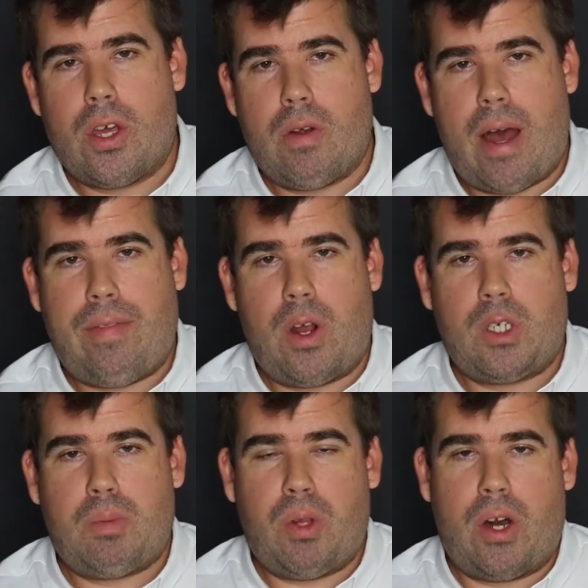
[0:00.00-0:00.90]
had their
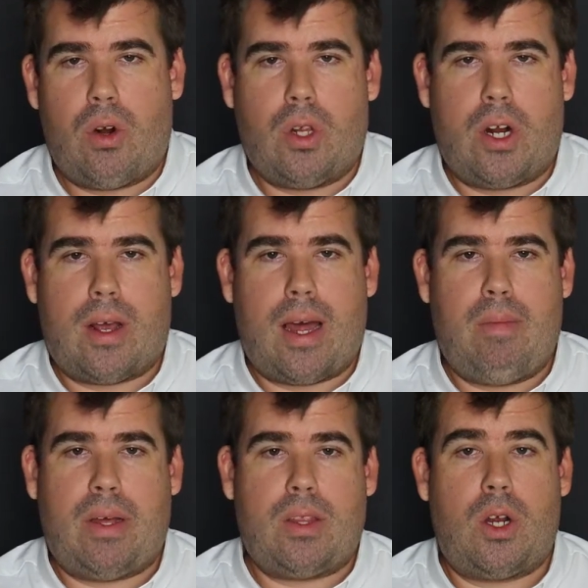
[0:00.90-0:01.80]
split earlier to kind
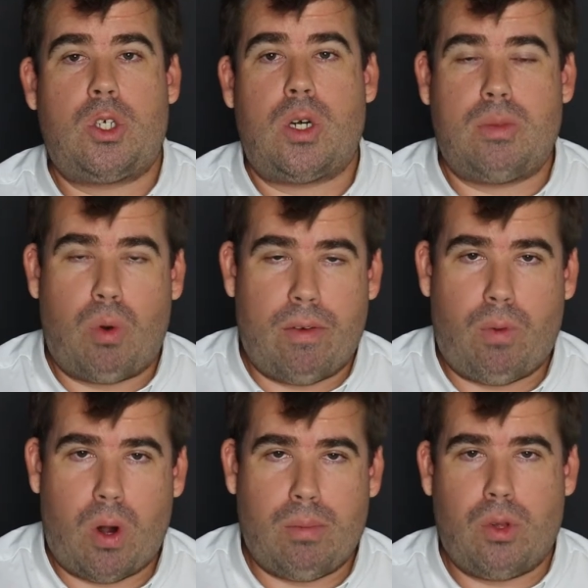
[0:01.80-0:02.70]
of make their shares more
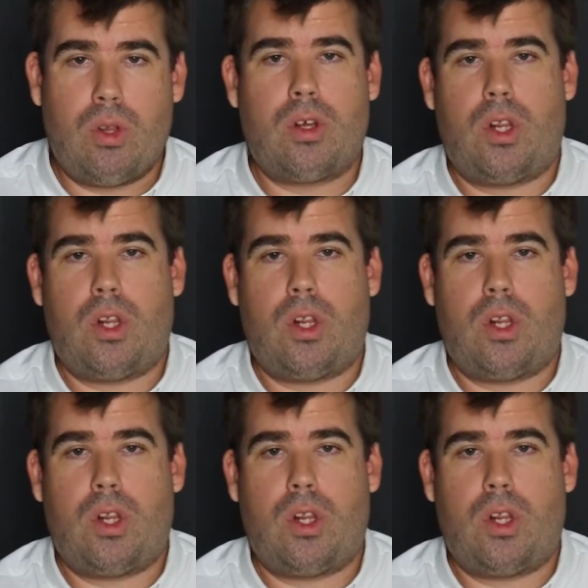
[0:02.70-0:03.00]
affordable.